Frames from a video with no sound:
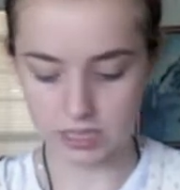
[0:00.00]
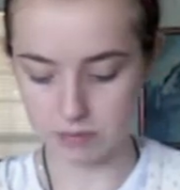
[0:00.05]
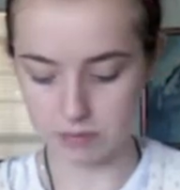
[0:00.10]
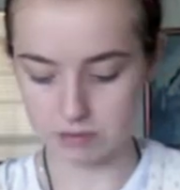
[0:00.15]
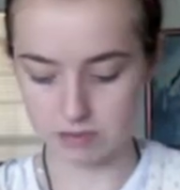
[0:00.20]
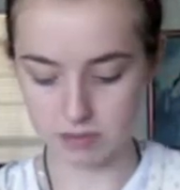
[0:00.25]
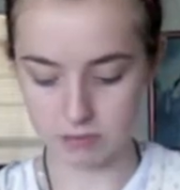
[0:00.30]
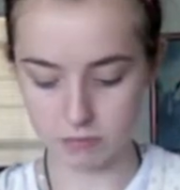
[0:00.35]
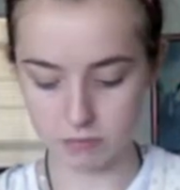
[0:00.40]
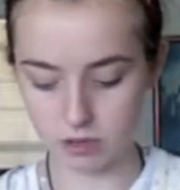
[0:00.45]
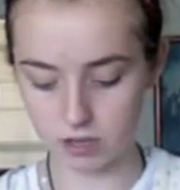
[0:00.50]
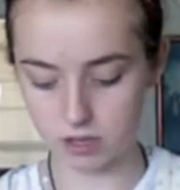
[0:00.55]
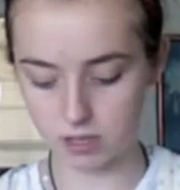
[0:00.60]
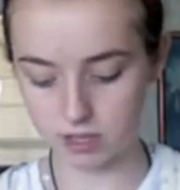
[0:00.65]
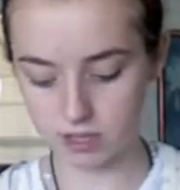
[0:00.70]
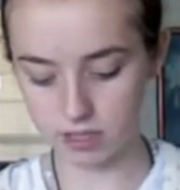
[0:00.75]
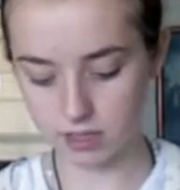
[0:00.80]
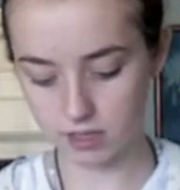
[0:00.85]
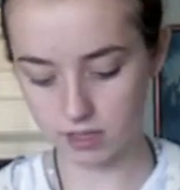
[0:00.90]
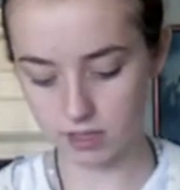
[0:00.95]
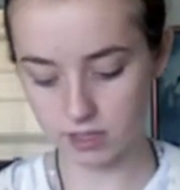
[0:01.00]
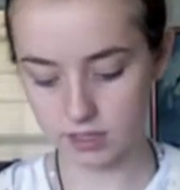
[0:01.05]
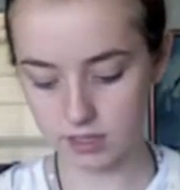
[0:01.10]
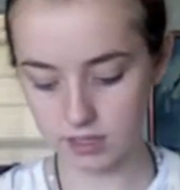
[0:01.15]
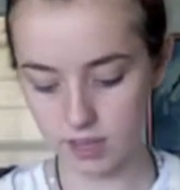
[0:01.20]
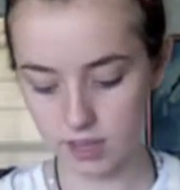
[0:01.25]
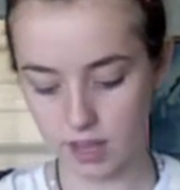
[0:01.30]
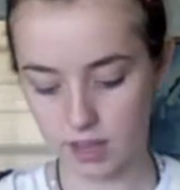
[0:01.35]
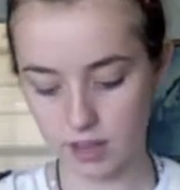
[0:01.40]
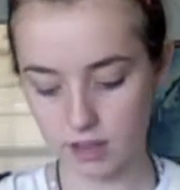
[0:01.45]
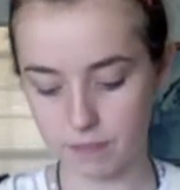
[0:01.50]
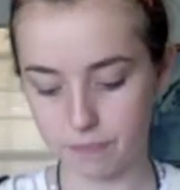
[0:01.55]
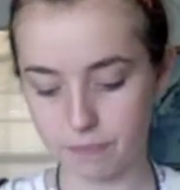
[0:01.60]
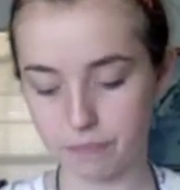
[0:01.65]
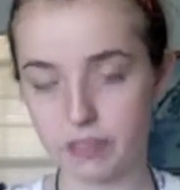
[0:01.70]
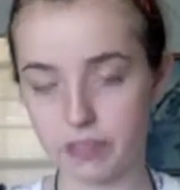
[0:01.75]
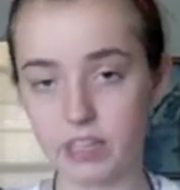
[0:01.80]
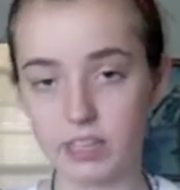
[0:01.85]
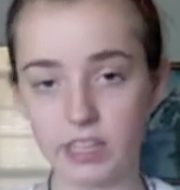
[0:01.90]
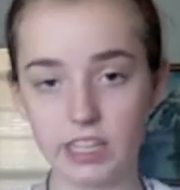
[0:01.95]
keeps it more
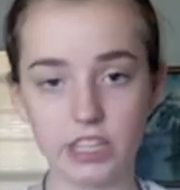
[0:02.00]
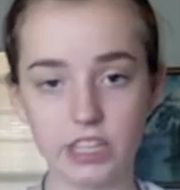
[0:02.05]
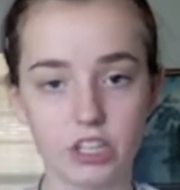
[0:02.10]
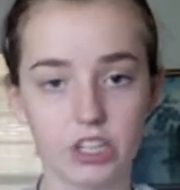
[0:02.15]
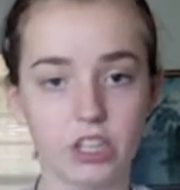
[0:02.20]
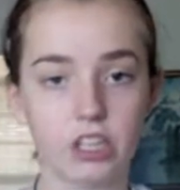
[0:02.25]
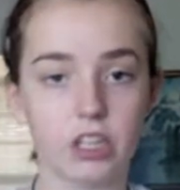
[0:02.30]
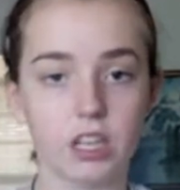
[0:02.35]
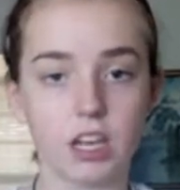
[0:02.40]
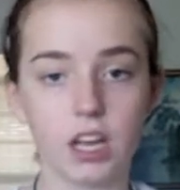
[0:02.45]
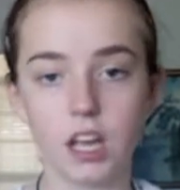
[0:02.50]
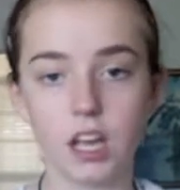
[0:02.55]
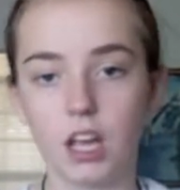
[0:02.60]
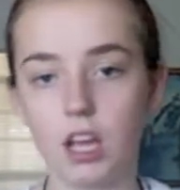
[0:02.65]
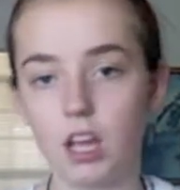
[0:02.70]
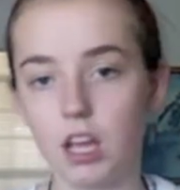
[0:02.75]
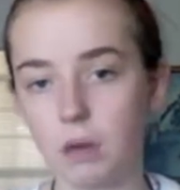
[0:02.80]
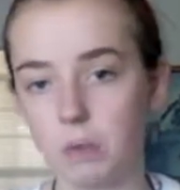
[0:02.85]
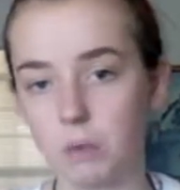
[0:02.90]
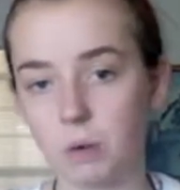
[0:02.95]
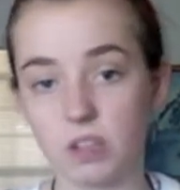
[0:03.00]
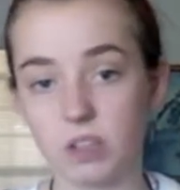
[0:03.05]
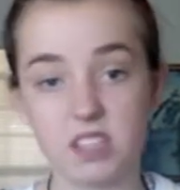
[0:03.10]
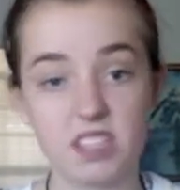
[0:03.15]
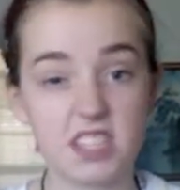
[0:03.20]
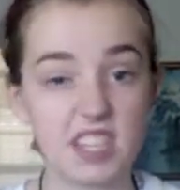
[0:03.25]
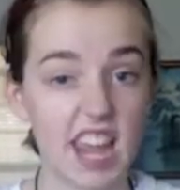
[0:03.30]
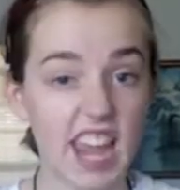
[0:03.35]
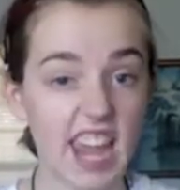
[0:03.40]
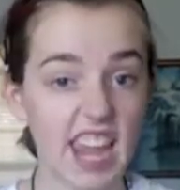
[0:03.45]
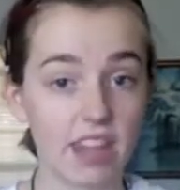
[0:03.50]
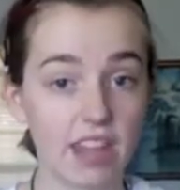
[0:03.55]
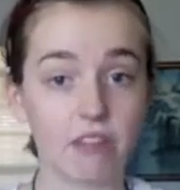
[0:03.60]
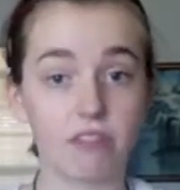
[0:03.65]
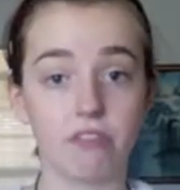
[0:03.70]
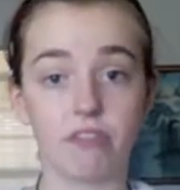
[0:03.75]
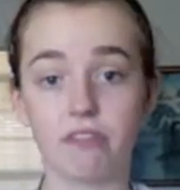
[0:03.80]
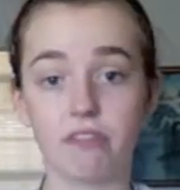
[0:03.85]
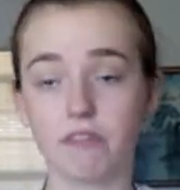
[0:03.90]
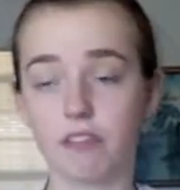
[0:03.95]
cleaner, more
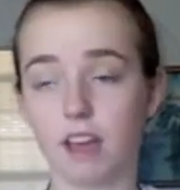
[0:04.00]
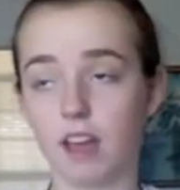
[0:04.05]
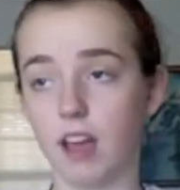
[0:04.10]
safe.